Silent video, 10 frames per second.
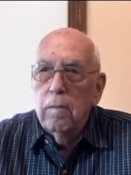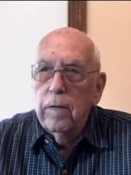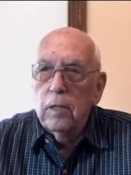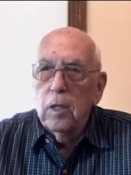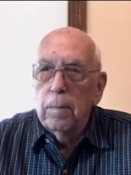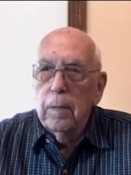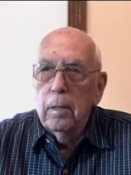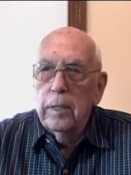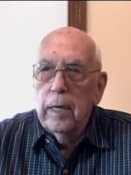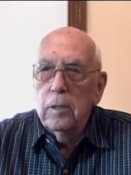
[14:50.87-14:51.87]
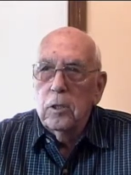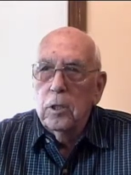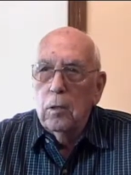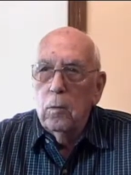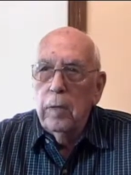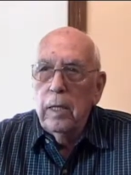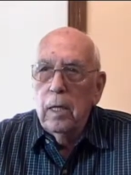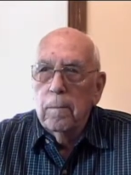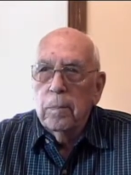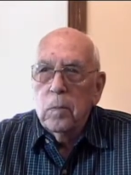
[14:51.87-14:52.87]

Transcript: fix up our tents, so we